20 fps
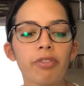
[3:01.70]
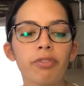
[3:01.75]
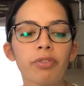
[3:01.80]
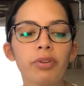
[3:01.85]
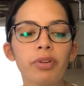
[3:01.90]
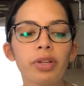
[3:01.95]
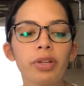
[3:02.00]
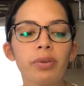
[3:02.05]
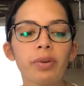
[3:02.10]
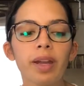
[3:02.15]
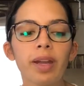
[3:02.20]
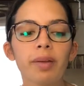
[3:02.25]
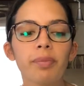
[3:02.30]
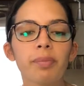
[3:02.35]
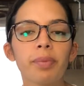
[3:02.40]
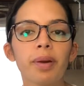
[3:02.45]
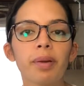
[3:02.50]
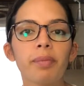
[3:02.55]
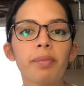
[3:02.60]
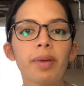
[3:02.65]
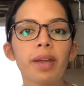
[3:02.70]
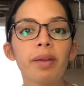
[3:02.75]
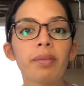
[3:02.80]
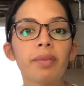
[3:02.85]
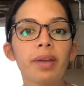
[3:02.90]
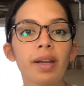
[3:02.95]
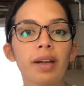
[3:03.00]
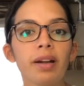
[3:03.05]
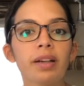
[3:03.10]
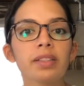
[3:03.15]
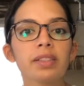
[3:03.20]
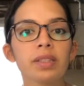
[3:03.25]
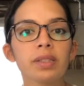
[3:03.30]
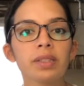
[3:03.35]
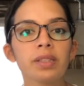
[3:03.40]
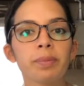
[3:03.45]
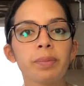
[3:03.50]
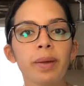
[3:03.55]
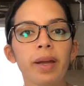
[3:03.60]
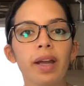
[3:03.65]
of food you ate, but it may also
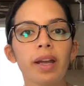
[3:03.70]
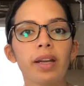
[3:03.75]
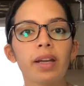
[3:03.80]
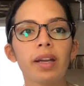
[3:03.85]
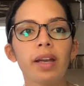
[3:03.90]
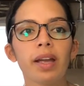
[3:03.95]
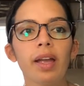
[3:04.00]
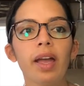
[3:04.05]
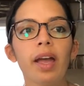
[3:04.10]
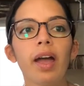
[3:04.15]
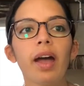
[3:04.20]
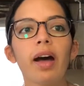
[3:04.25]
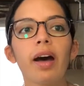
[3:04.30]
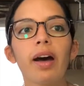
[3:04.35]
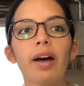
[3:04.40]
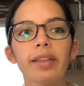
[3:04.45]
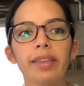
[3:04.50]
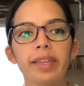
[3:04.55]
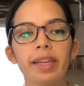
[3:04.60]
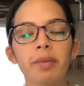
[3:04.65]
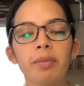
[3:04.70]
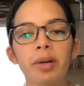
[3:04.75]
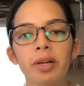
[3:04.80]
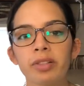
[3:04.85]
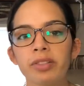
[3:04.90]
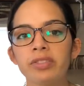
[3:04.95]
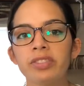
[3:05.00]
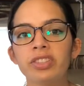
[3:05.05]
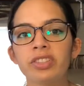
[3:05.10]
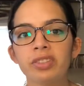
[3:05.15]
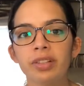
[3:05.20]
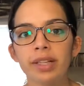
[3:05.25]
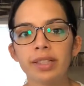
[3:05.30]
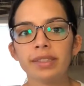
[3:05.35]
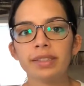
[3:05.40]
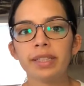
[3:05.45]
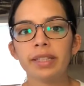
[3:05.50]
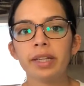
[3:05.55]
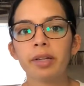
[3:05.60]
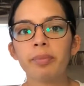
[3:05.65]
depend on the amount of
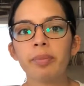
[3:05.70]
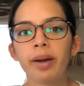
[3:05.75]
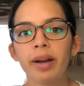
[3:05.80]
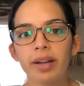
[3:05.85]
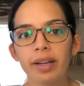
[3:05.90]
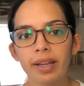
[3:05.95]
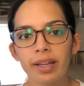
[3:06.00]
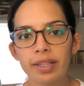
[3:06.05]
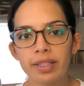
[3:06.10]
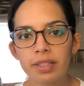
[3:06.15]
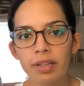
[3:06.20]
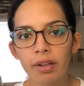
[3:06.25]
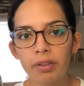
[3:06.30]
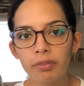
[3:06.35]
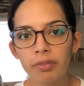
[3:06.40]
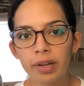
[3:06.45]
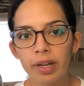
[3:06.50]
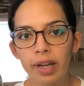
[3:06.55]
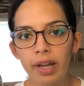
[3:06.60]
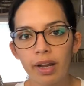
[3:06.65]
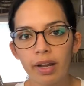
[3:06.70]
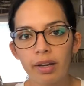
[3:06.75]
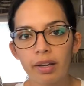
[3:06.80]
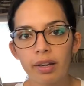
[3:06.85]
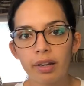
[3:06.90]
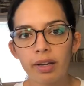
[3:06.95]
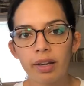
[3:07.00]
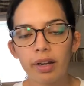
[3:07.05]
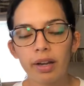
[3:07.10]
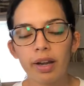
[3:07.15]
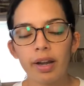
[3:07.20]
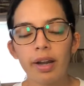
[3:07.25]
stress that your body is already under.